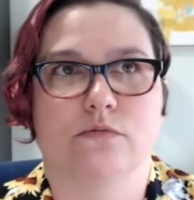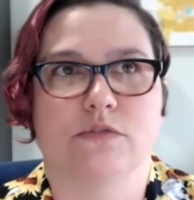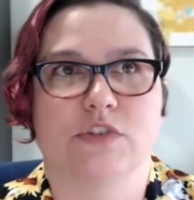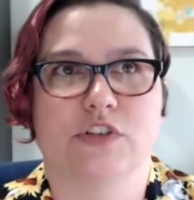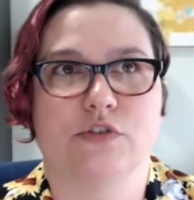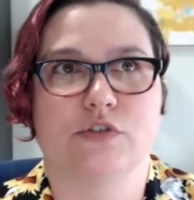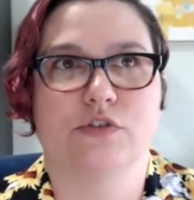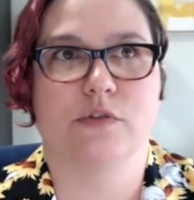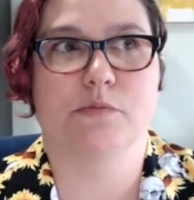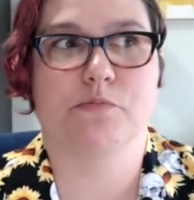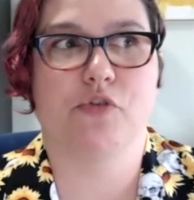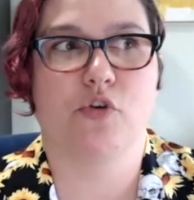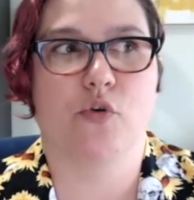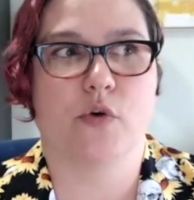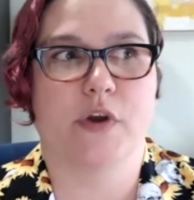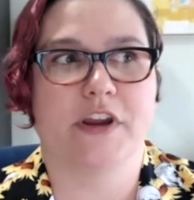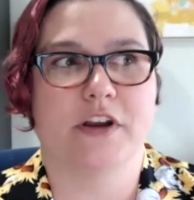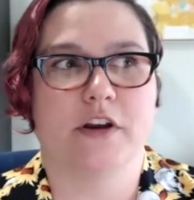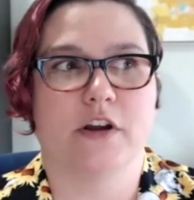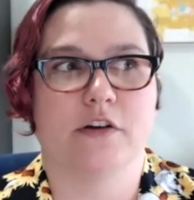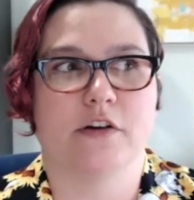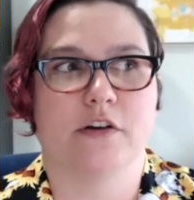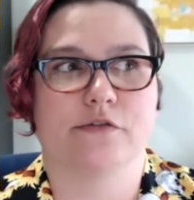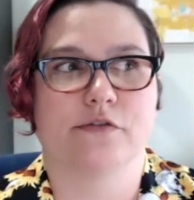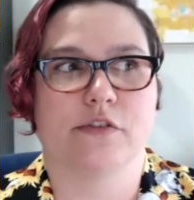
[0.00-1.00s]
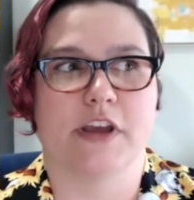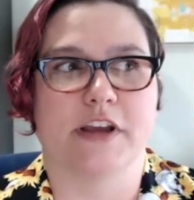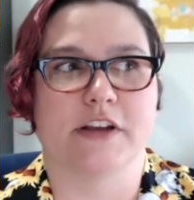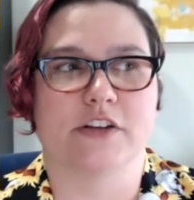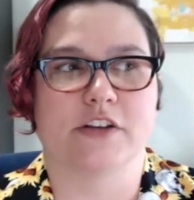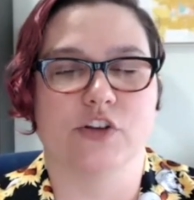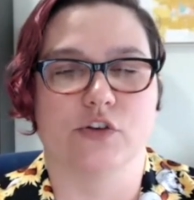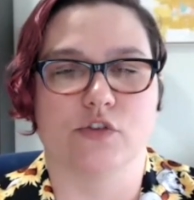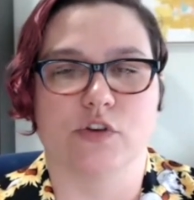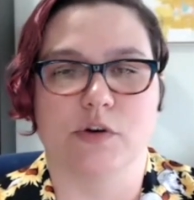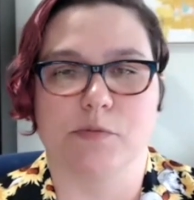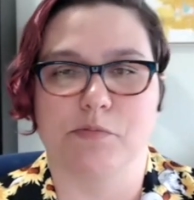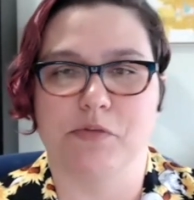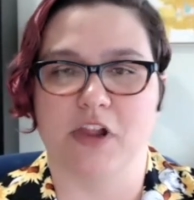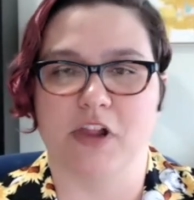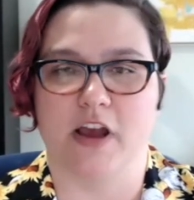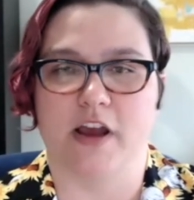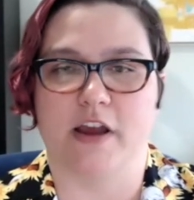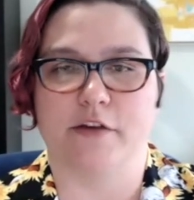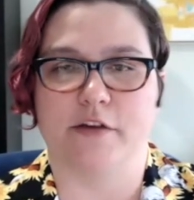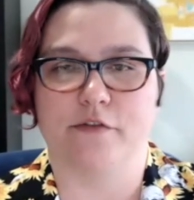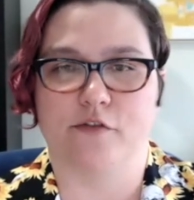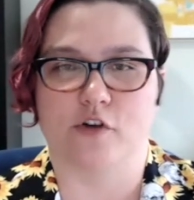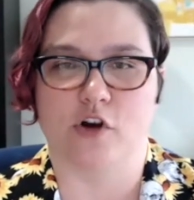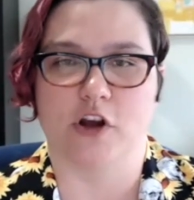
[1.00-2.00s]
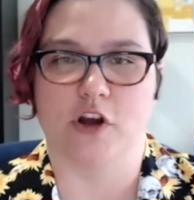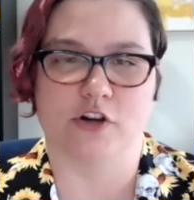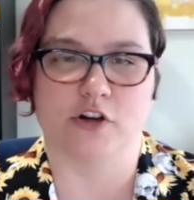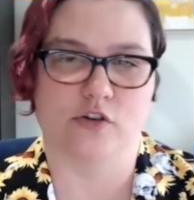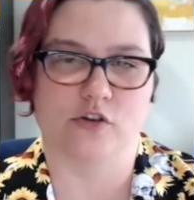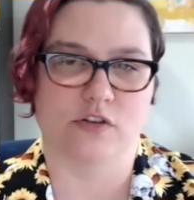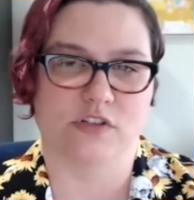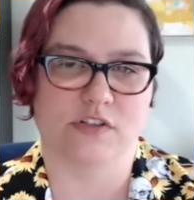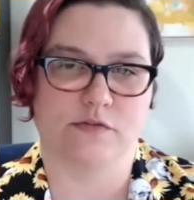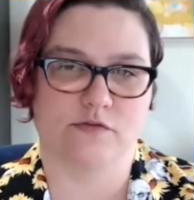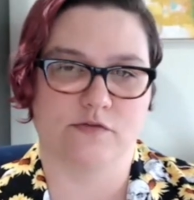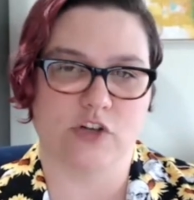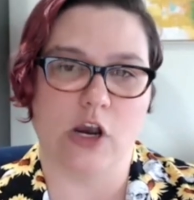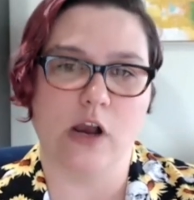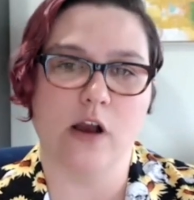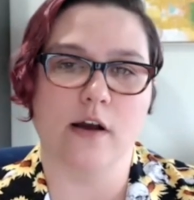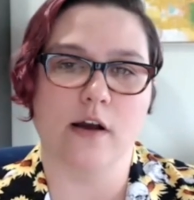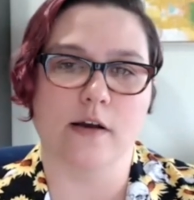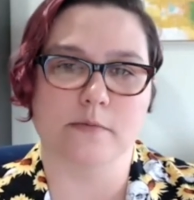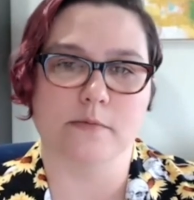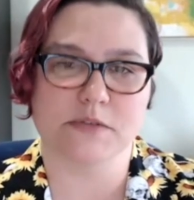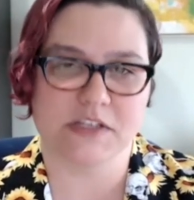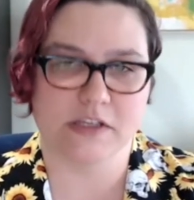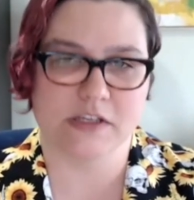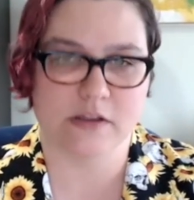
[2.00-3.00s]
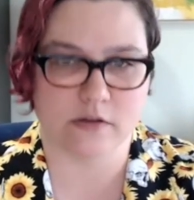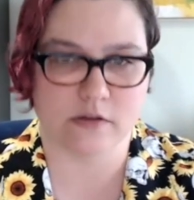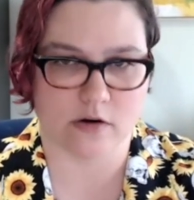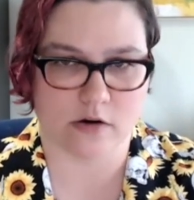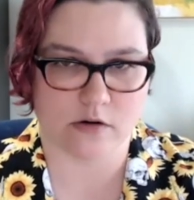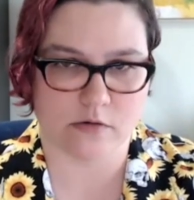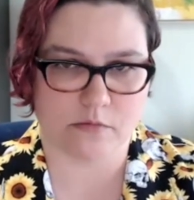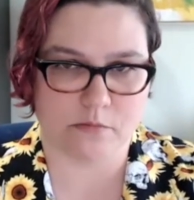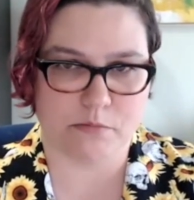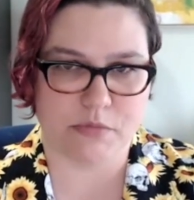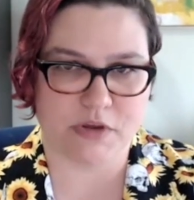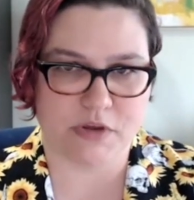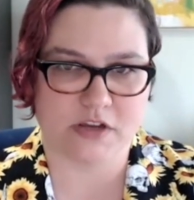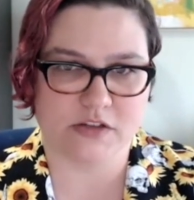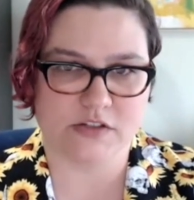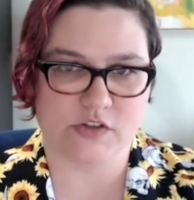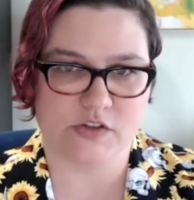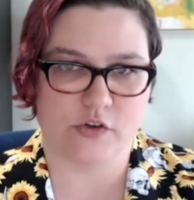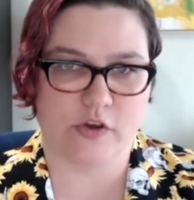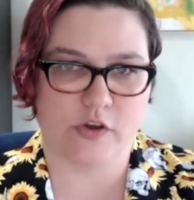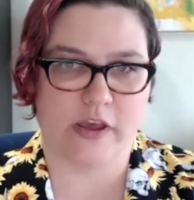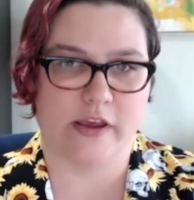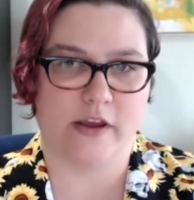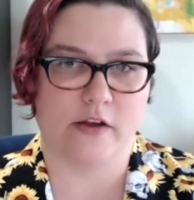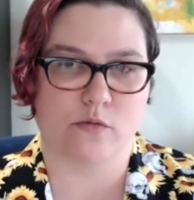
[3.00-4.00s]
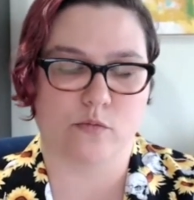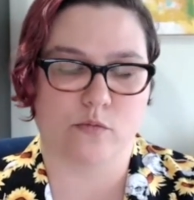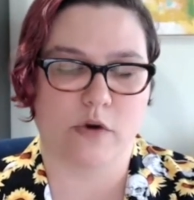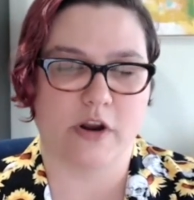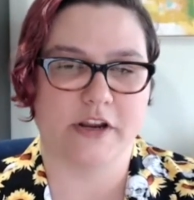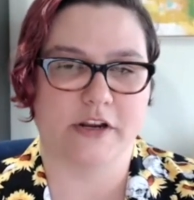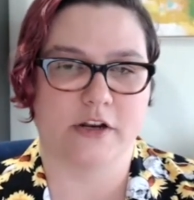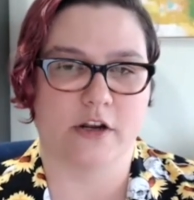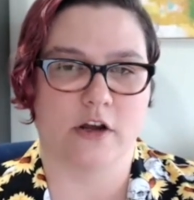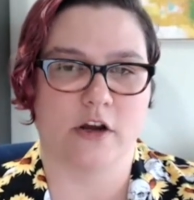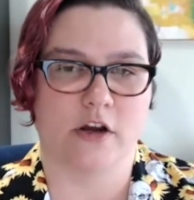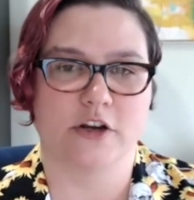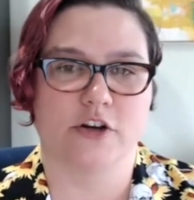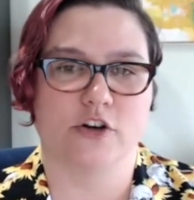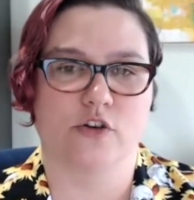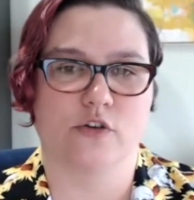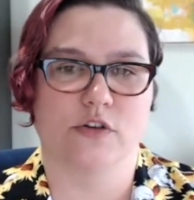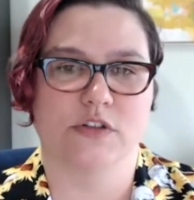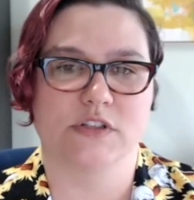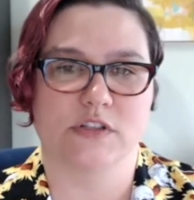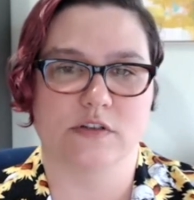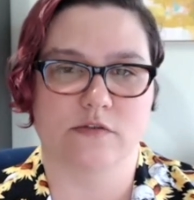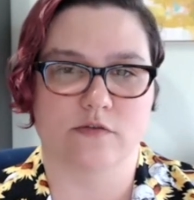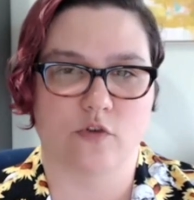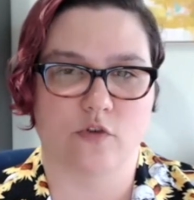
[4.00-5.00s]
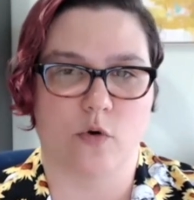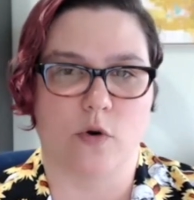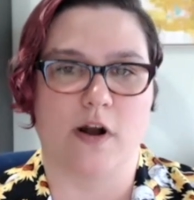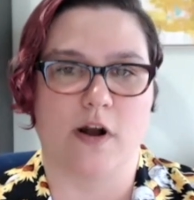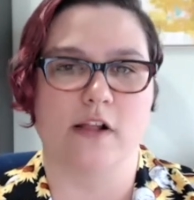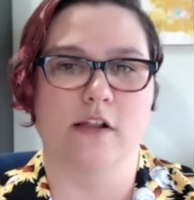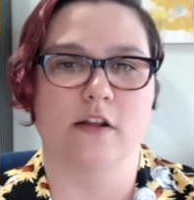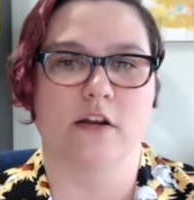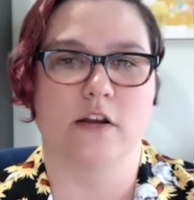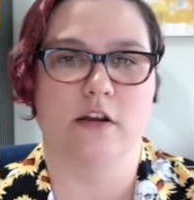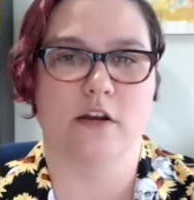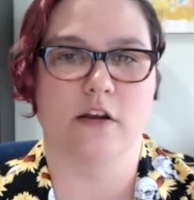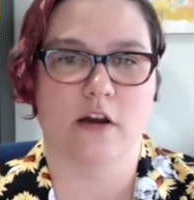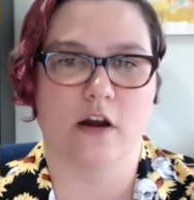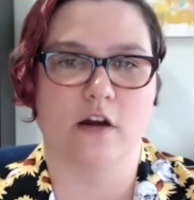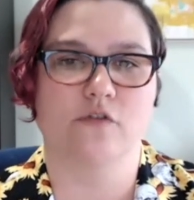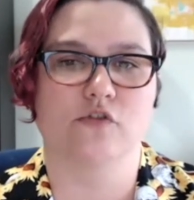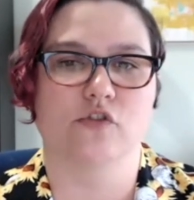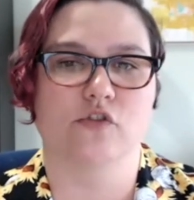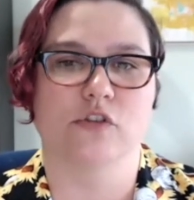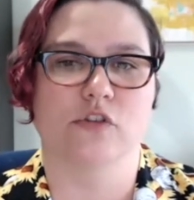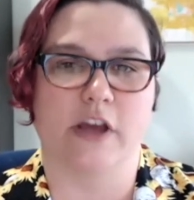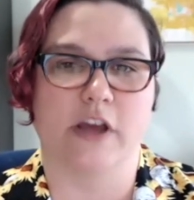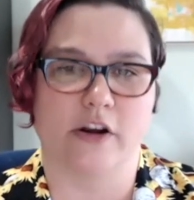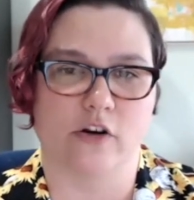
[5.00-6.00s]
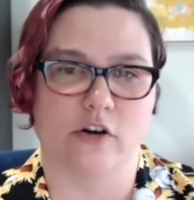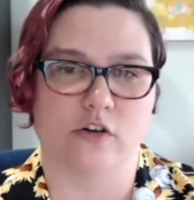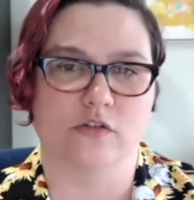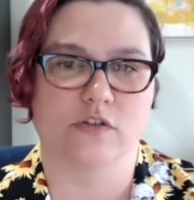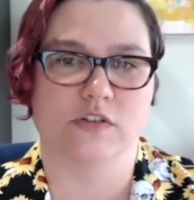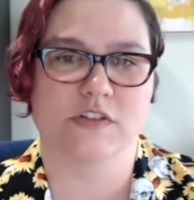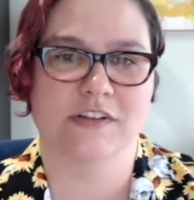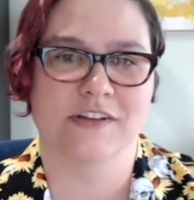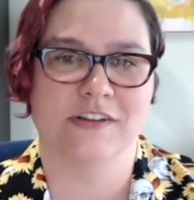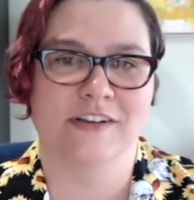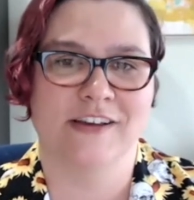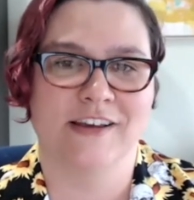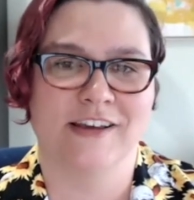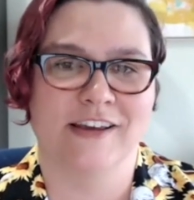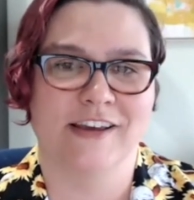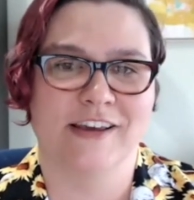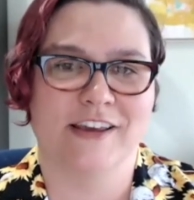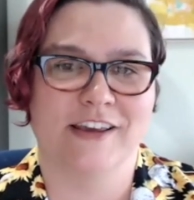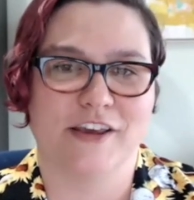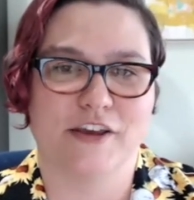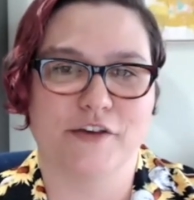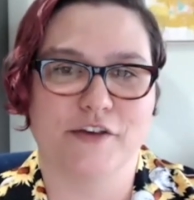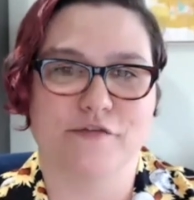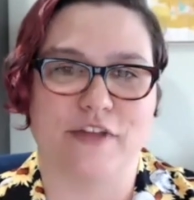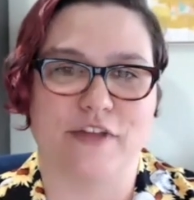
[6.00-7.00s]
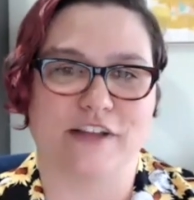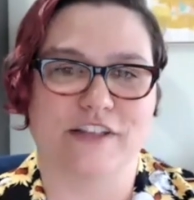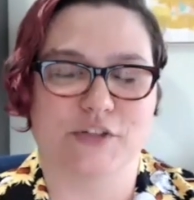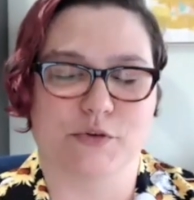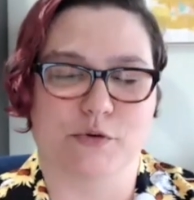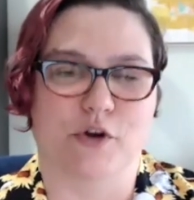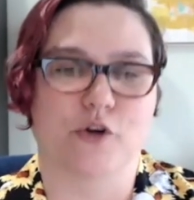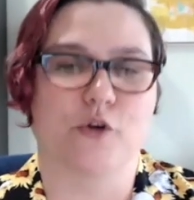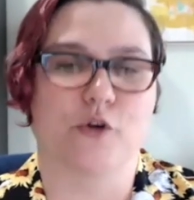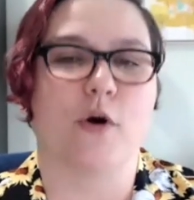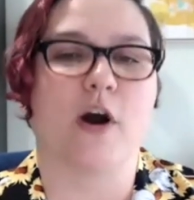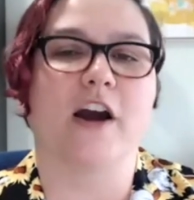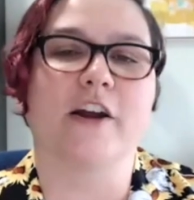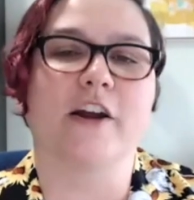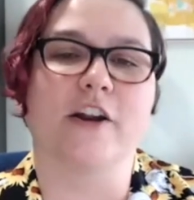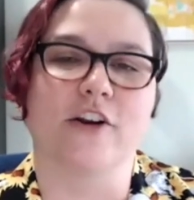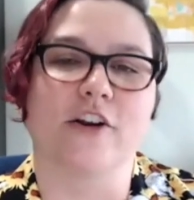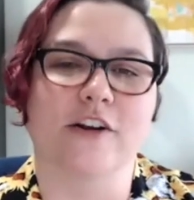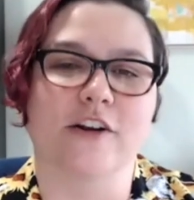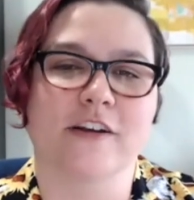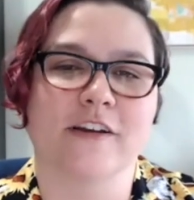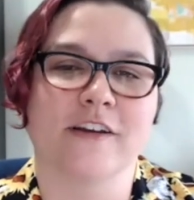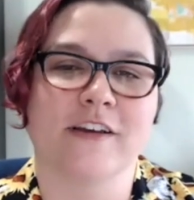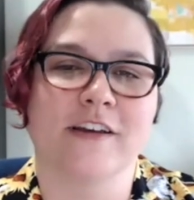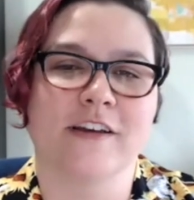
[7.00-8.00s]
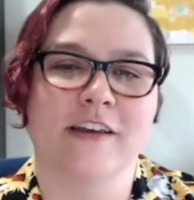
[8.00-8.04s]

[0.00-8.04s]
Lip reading: the point of like, don't apply for hundreds of jobs either, because you can't write hundreds of quality cover letters if that's required.